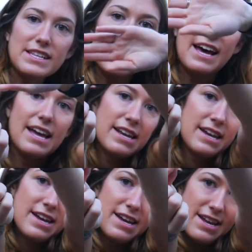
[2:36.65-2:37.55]
that.
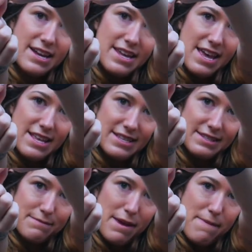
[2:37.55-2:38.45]

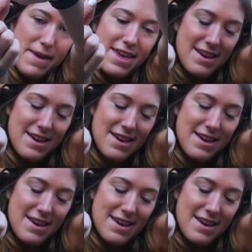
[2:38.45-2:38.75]
Yes, maybe?